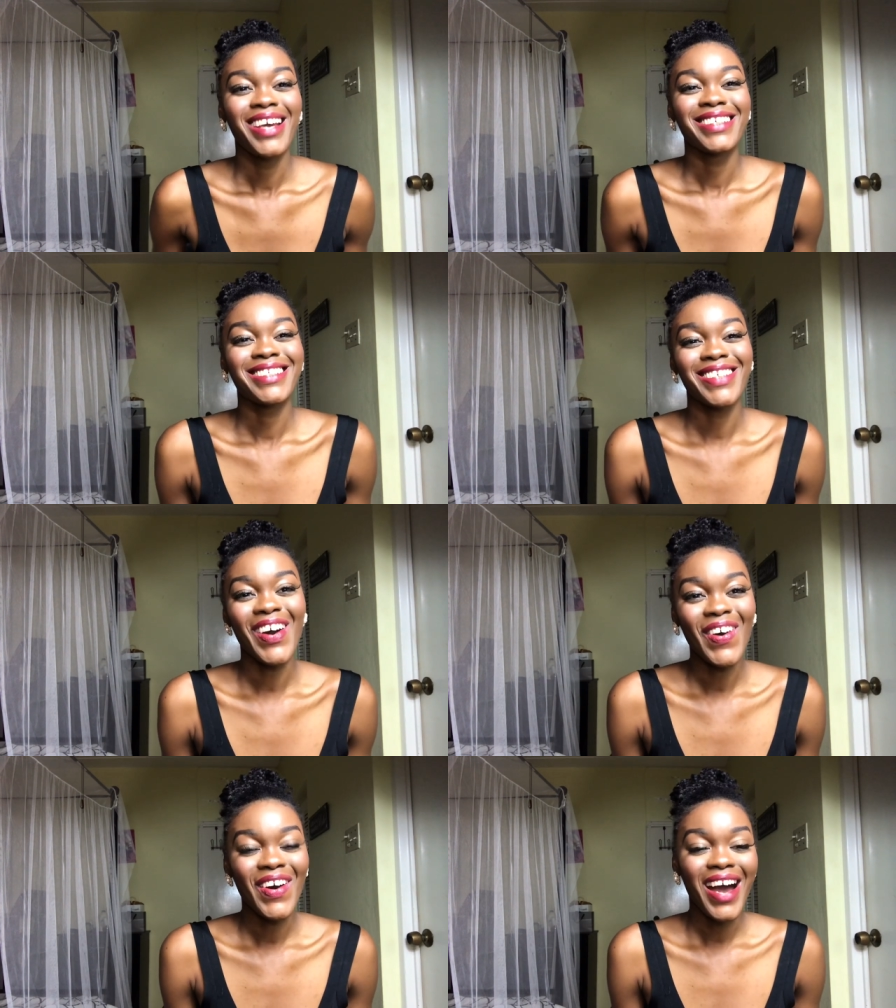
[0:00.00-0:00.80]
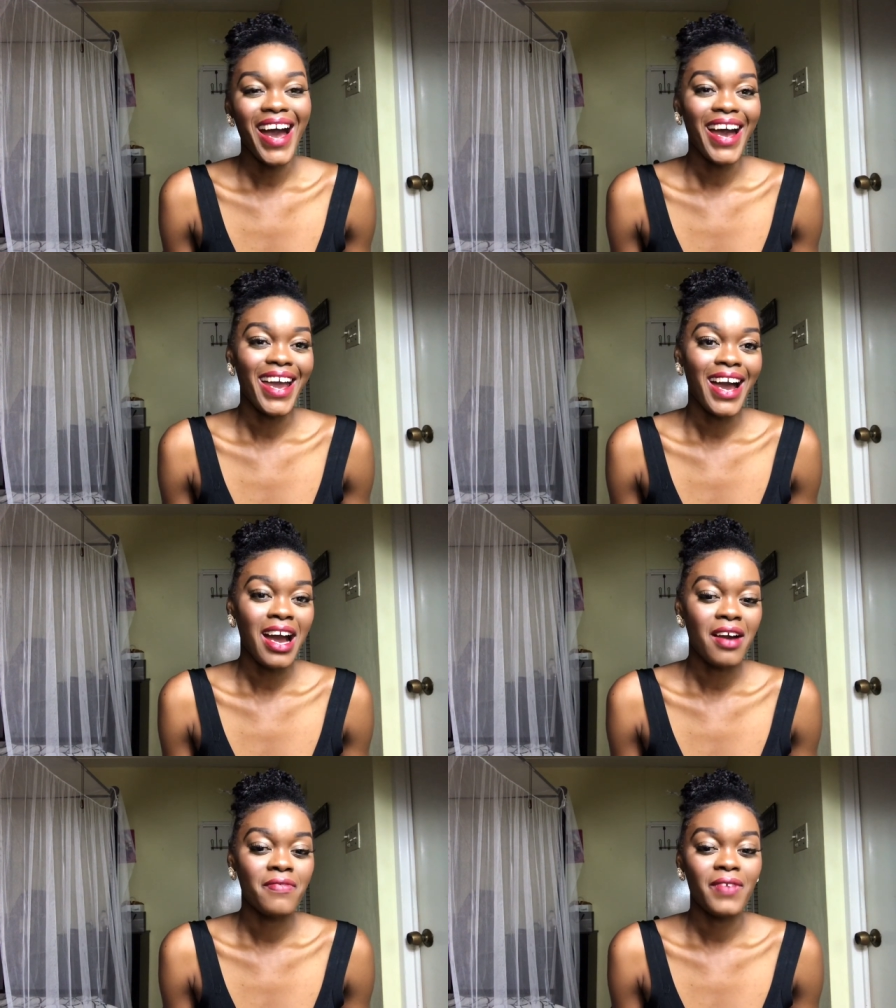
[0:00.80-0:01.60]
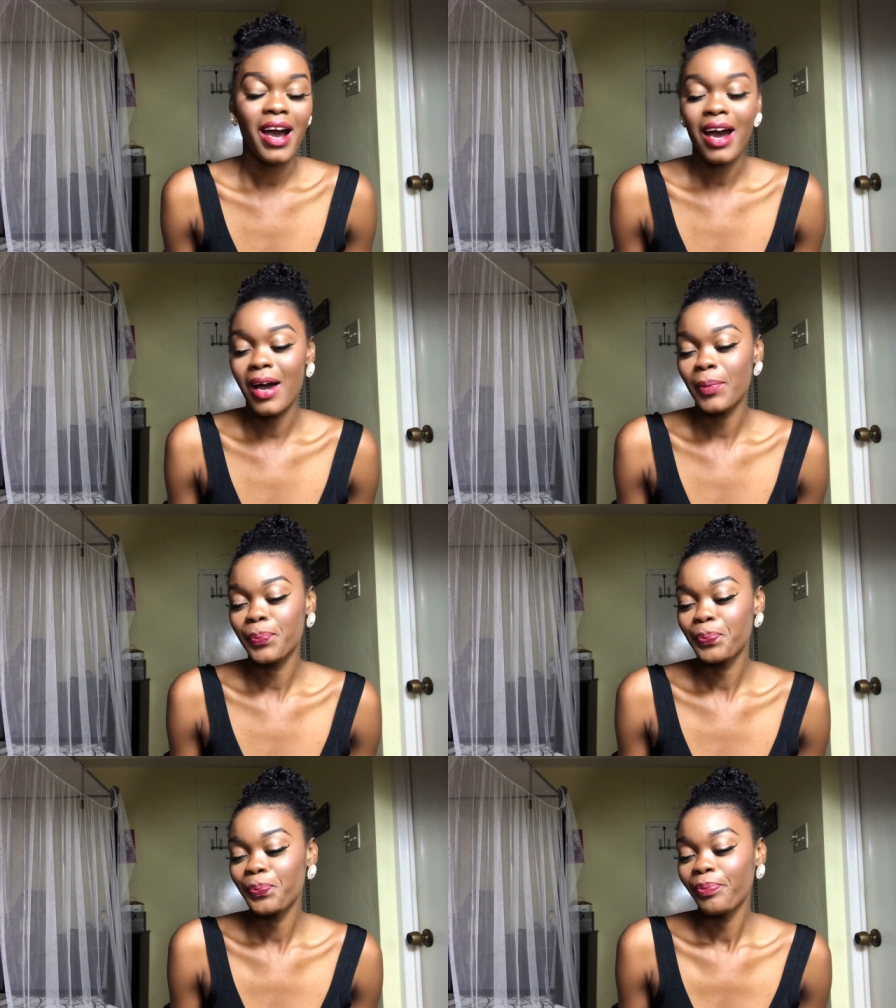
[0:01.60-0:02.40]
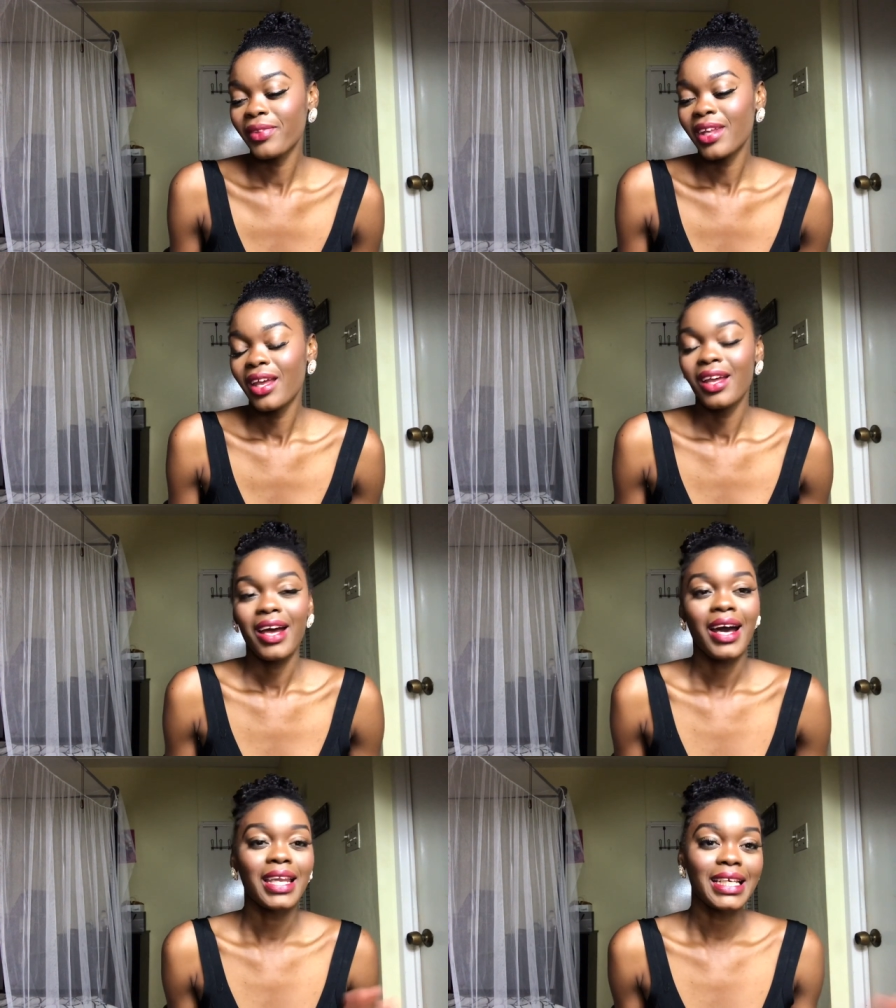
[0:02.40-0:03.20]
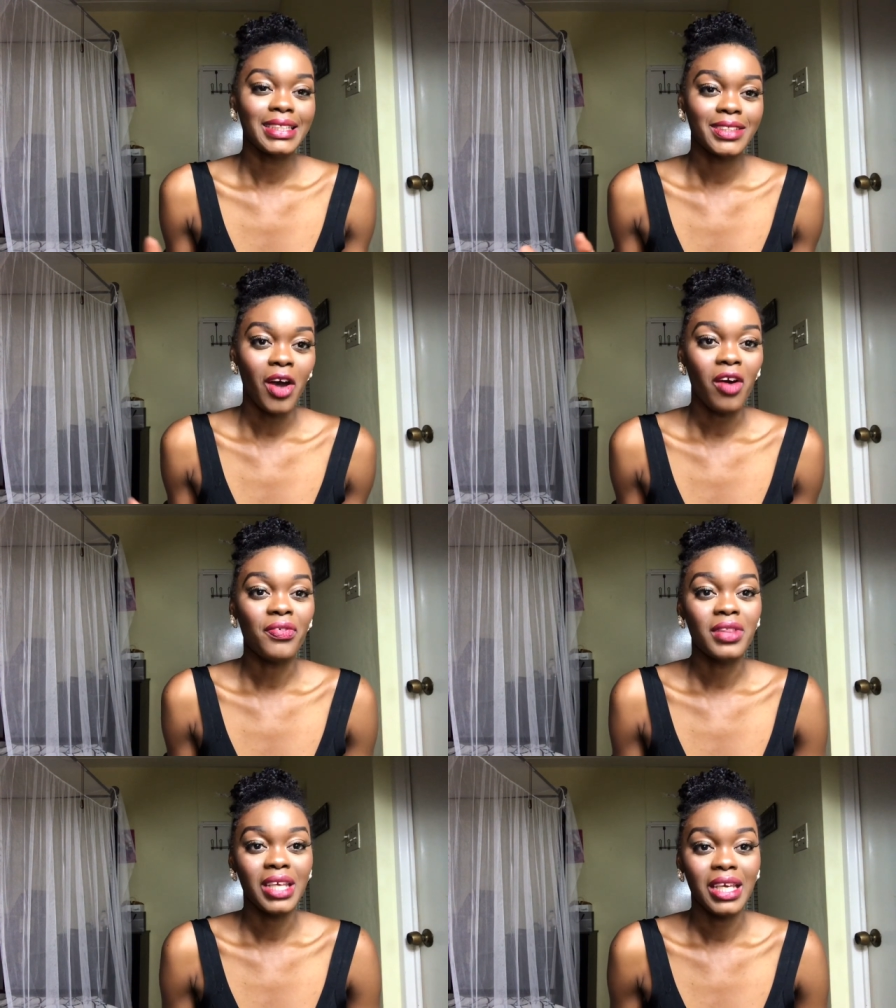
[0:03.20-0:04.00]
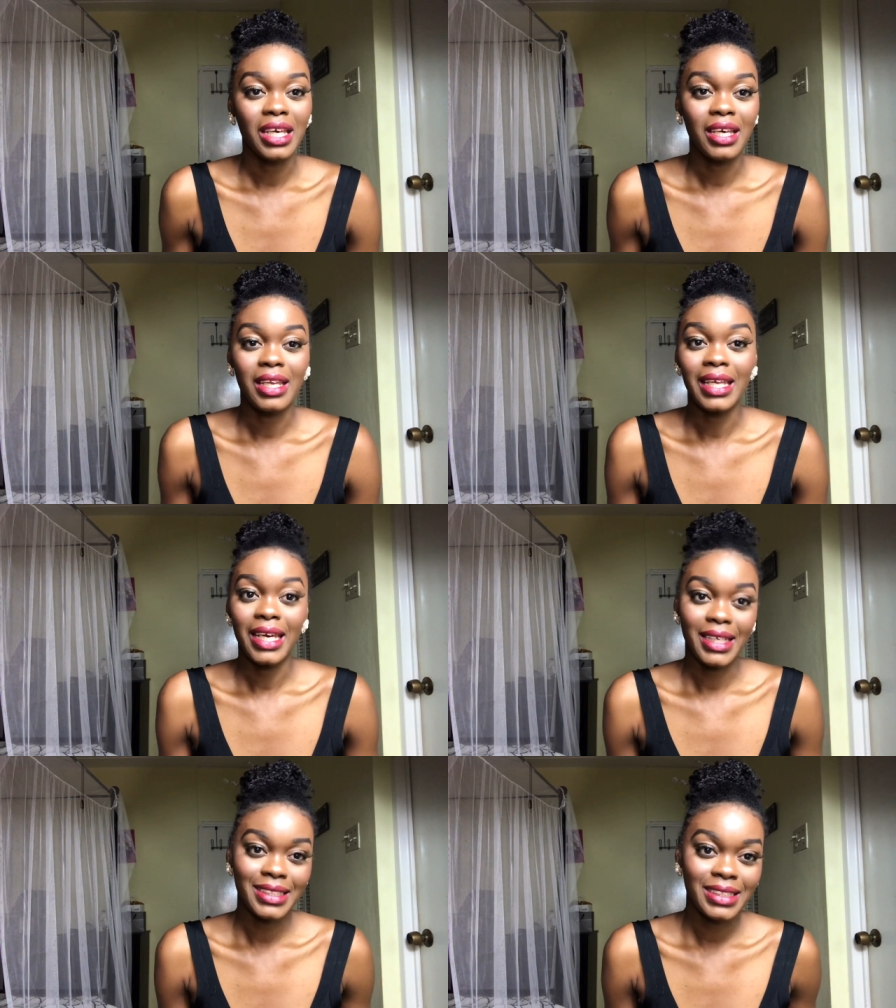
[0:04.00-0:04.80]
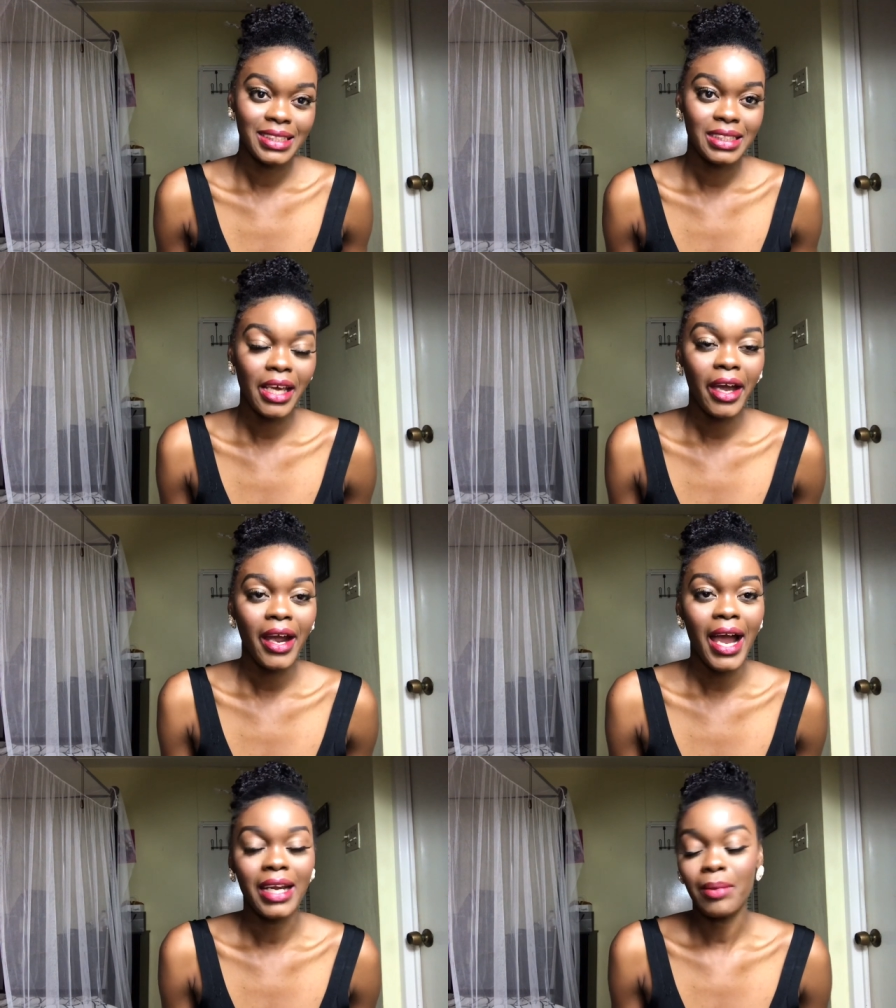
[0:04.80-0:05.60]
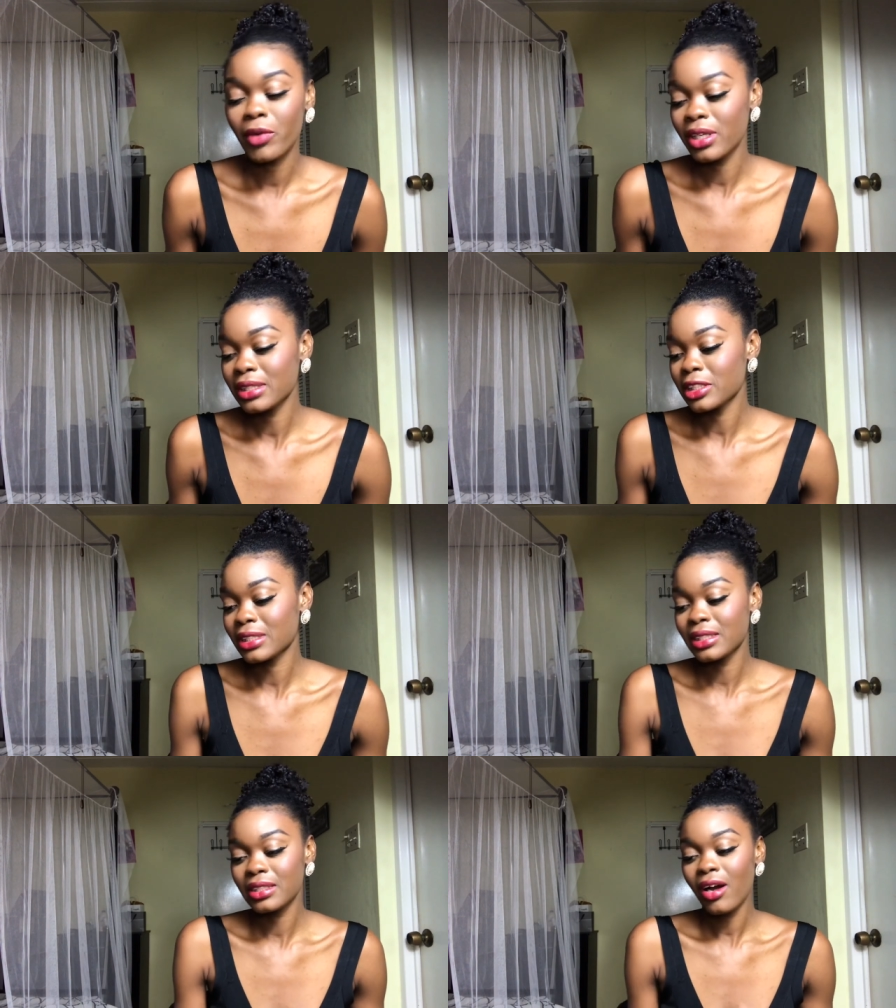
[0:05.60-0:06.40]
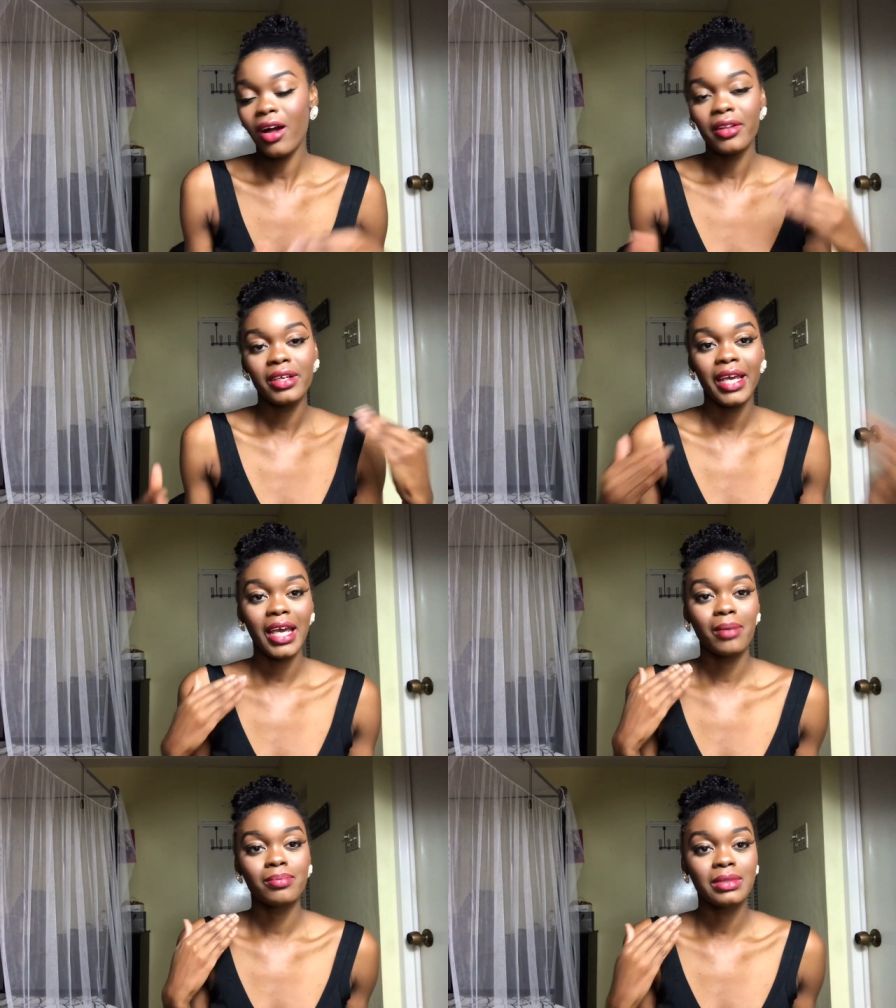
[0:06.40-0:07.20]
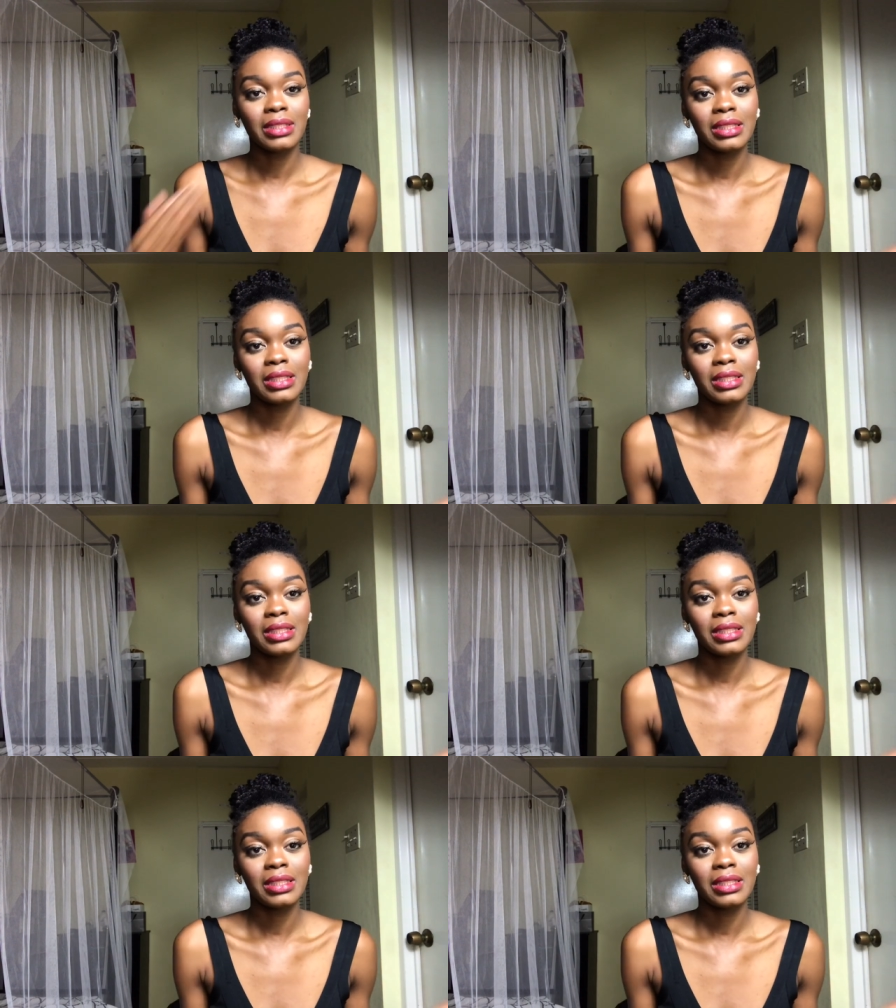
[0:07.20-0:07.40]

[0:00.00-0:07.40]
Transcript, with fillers: So I have um, a list of the ladies this year, and I'm gonna just call their names,